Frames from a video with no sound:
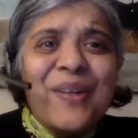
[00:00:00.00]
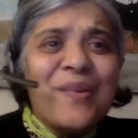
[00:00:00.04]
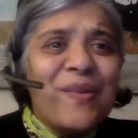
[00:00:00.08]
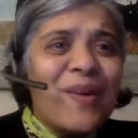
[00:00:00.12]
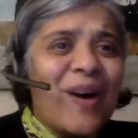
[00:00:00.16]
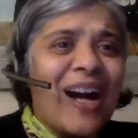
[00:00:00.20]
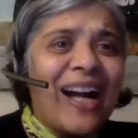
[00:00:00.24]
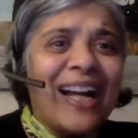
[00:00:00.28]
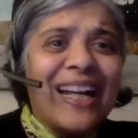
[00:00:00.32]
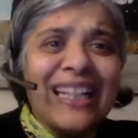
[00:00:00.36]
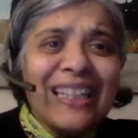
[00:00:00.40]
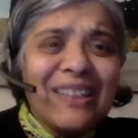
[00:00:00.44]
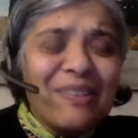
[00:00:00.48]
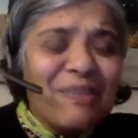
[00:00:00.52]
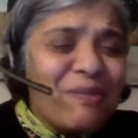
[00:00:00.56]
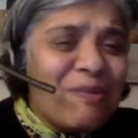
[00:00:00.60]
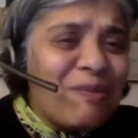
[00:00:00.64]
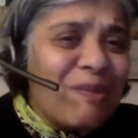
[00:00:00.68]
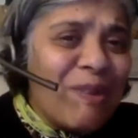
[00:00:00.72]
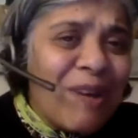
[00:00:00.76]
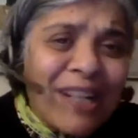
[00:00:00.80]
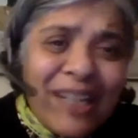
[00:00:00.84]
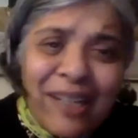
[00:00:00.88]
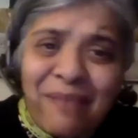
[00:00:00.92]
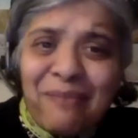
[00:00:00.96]
Why?
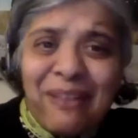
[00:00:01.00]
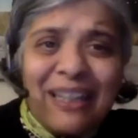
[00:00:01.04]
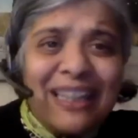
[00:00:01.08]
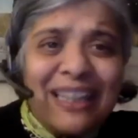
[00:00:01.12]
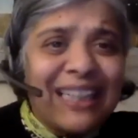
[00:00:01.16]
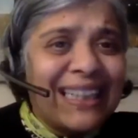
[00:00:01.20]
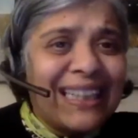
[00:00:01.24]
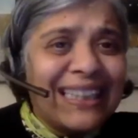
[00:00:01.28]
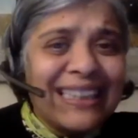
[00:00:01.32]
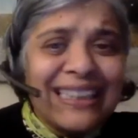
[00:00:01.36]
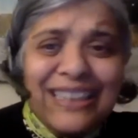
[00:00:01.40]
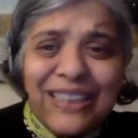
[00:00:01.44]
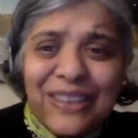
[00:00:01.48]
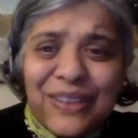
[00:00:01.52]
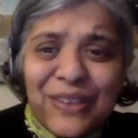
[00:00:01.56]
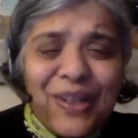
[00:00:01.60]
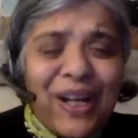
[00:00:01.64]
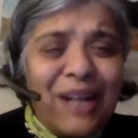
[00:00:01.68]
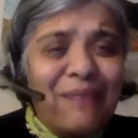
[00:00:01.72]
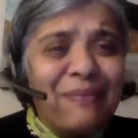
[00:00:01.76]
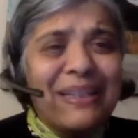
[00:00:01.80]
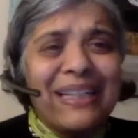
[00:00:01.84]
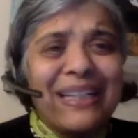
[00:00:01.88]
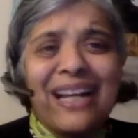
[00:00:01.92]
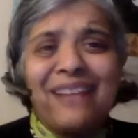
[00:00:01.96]
What am I going to do?
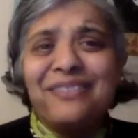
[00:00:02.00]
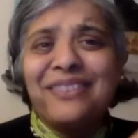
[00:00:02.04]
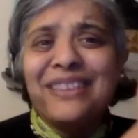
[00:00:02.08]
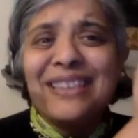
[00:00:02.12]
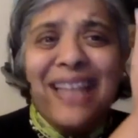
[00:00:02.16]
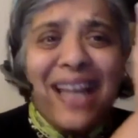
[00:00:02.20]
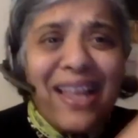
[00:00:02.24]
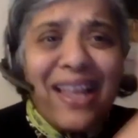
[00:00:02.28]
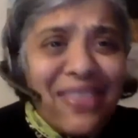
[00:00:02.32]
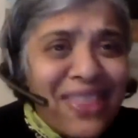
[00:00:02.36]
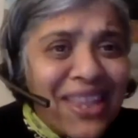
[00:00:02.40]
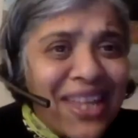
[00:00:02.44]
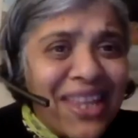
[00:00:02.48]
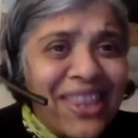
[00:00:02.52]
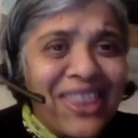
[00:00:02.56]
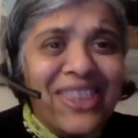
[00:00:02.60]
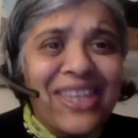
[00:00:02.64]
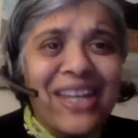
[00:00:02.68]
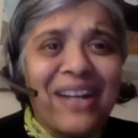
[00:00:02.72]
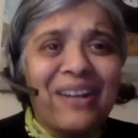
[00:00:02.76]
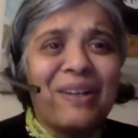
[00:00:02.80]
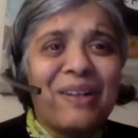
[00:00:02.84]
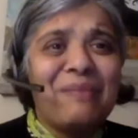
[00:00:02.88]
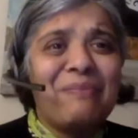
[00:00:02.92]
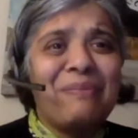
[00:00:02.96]
I mean, I've done the
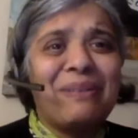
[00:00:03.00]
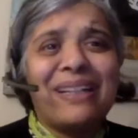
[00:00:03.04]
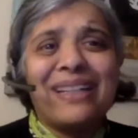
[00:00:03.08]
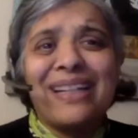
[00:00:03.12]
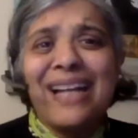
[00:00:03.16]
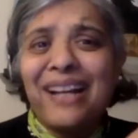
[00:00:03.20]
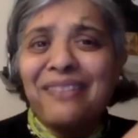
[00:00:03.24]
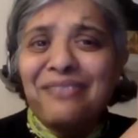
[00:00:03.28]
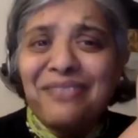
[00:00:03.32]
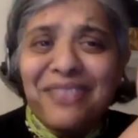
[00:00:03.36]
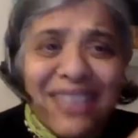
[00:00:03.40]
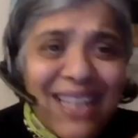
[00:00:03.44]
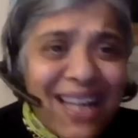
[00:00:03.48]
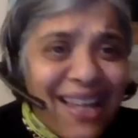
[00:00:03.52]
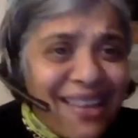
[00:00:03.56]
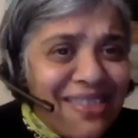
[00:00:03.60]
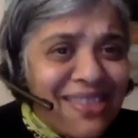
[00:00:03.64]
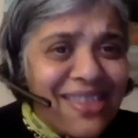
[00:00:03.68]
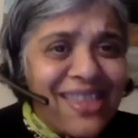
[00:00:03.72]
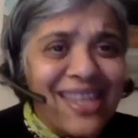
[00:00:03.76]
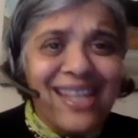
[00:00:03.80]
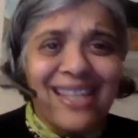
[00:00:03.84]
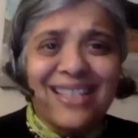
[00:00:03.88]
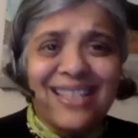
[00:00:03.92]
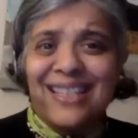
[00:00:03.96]
therapy and I've
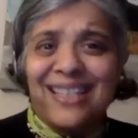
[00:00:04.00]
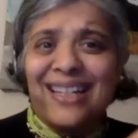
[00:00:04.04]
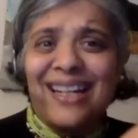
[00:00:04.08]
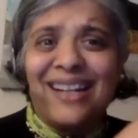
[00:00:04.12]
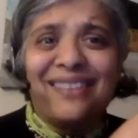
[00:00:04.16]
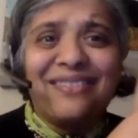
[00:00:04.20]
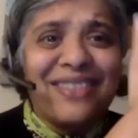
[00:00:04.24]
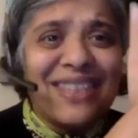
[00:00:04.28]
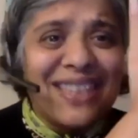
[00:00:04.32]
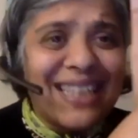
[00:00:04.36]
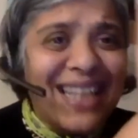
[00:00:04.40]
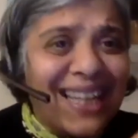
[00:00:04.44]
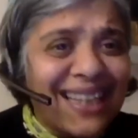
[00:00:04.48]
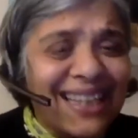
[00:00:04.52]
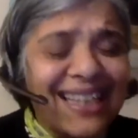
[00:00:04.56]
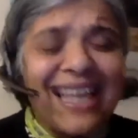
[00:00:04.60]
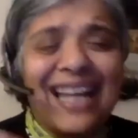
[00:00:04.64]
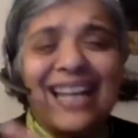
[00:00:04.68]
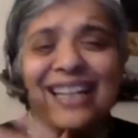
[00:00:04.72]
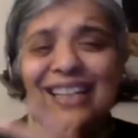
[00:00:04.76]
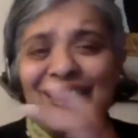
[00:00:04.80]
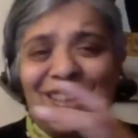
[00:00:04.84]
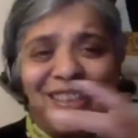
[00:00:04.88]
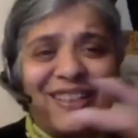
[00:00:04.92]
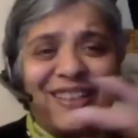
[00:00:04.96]
done this and I've done
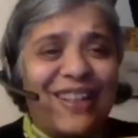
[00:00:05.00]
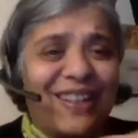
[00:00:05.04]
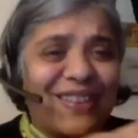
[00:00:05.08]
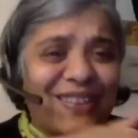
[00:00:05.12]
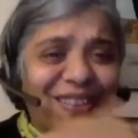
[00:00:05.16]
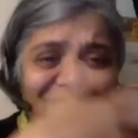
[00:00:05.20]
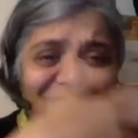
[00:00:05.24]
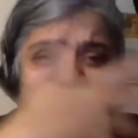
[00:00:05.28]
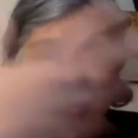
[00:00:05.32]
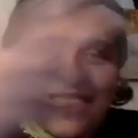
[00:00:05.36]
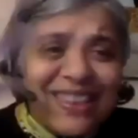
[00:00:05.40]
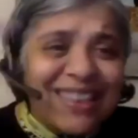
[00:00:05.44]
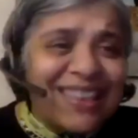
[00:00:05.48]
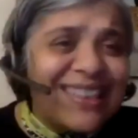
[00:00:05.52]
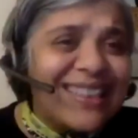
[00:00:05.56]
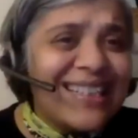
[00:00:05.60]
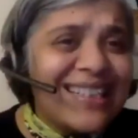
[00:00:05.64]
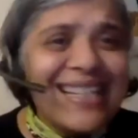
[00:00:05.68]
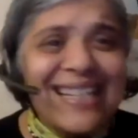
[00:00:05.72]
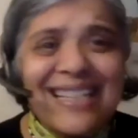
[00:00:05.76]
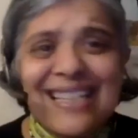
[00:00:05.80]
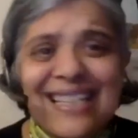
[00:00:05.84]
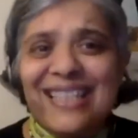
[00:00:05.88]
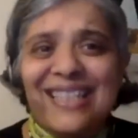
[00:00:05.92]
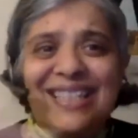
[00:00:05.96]
that. And you go through the
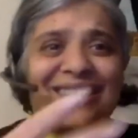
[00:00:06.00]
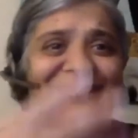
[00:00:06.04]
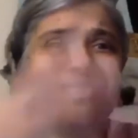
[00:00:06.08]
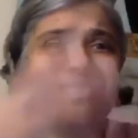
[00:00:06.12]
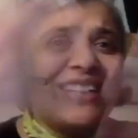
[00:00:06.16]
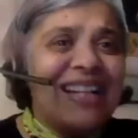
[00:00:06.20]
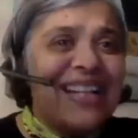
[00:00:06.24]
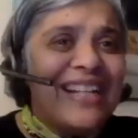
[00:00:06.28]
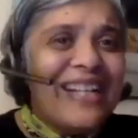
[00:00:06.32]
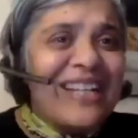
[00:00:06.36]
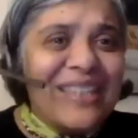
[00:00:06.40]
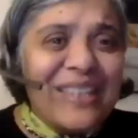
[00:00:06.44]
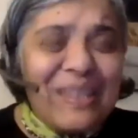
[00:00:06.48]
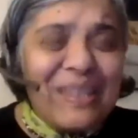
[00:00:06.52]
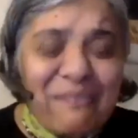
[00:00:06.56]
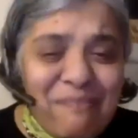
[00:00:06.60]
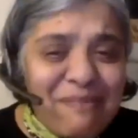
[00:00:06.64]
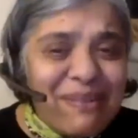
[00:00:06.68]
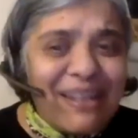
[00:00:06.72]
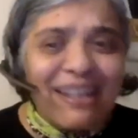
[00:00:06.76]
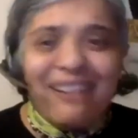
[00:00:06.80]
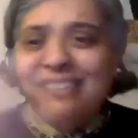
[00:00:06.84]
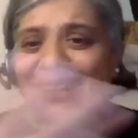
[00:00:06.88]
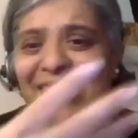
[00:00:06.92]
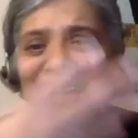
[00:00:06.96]
list of the
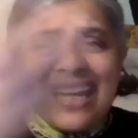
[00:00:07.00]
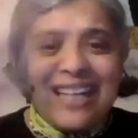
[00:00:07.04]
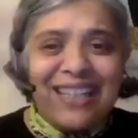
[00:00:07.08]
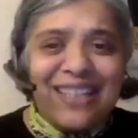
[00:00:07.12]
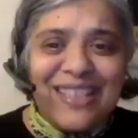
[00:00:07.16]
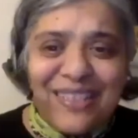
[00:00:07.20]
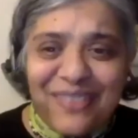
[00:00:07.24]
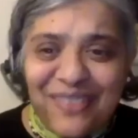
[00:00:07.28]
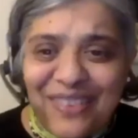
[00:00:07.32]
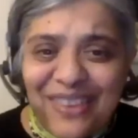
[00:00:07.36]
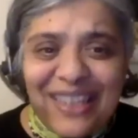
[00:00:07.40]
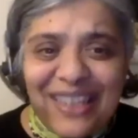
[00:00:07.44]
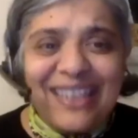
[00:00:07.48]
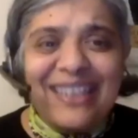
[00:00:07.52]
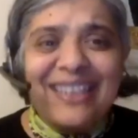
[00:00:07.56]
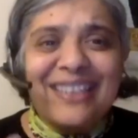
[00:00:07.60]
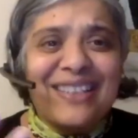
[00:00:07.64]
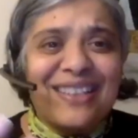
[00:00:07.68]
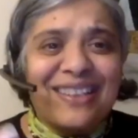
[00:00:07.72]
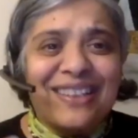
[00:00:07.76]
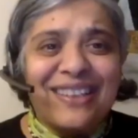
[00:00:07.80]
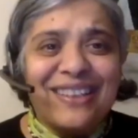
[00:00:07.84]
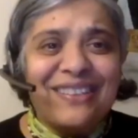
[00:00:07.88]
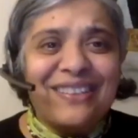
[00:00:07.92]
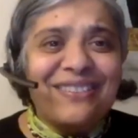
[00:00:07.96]
myriads of
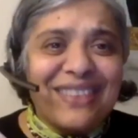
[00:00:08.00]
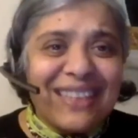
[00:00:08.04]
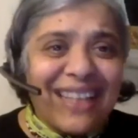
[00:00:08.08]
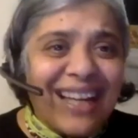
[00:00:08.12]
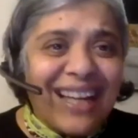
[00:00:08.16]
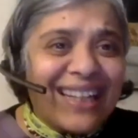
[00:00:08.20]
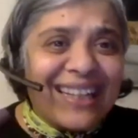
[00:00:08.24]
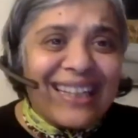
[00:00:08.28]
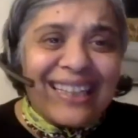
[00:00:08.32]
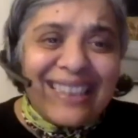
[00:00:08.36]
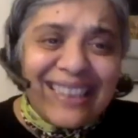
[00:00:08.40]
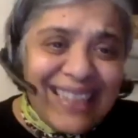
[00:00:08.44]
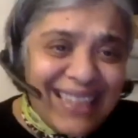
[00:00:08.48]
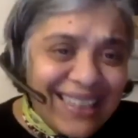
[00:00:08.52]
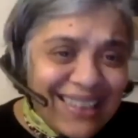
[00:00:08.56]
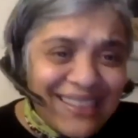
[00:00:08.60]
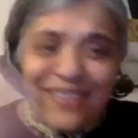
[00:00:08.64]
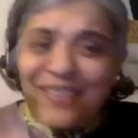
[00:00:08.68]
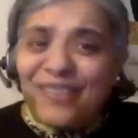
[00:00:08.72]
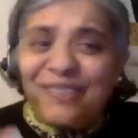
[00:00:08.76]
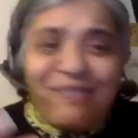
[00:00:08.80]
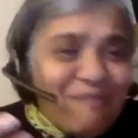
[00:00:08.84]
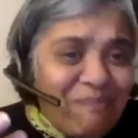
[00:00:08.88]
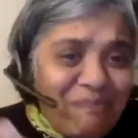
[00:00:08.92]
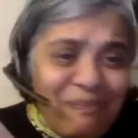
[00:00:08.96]
things that you've done, and then
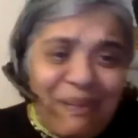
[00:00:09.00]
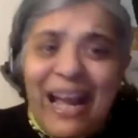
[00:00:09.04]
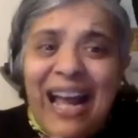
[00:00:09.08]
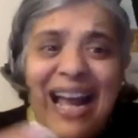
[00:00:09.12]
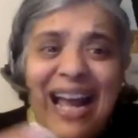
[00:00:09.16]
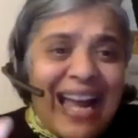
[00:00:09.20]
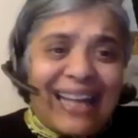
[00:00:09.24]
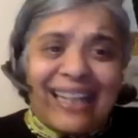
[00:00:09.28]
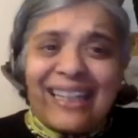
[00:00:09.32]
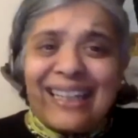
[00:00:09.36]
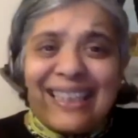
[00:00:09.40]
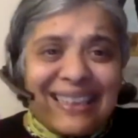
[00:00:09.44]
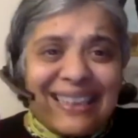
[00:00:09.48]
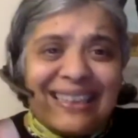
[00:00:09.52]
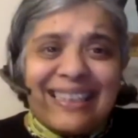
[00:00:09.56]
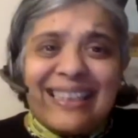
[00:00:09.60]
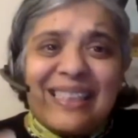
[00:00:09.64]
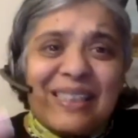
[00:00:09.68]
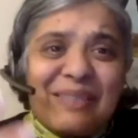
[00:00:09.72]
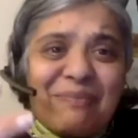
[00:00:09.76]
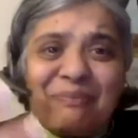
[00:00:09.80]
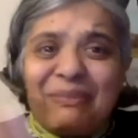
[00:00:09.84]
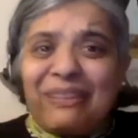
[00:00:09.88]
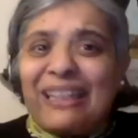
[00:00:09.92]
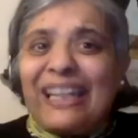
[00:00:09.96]
you're back in
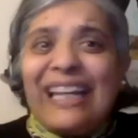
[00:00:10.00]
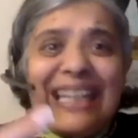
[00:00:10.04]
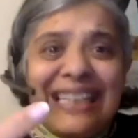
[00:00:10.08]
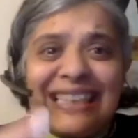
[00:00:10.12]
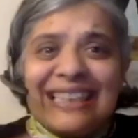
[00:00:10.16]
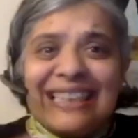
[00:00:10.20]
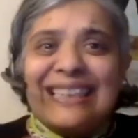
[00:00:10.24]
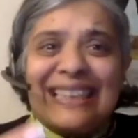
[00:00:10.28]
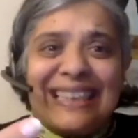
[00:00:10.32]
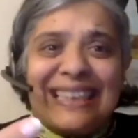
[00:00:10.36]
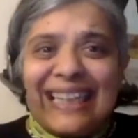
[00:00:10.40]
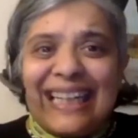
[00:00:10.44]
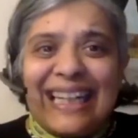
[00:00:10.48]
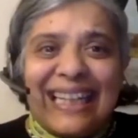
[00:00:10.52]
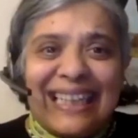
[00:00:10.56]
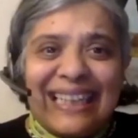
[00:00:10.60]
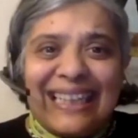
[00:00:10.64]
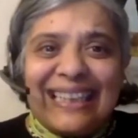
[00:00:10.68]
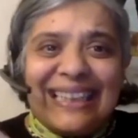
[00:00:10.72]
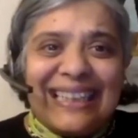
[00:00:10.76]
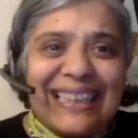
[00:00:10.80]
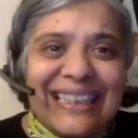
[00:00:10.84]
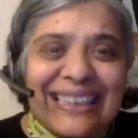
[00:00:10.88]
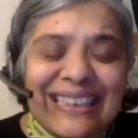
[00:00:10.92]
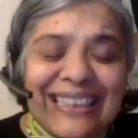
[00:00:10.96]
this place again.
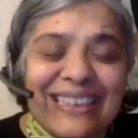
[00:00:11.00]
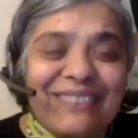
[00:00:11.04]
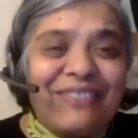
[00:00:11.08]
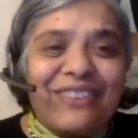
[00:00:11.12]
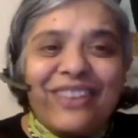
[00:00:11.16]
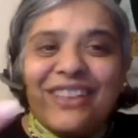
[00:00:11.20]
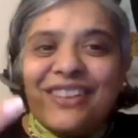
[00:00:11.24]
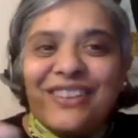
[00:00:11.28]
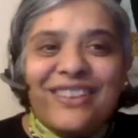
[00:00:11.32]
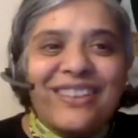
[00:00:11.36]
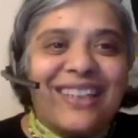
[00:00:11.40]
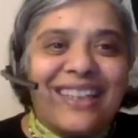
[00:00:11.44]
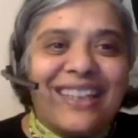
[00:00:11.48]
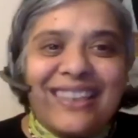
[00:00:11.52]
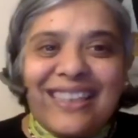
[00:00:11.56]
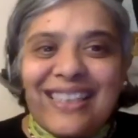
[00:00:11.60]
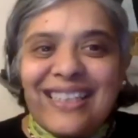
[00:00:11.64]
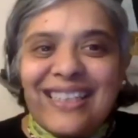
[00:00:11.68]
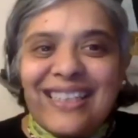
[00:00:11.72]
And it feels like there's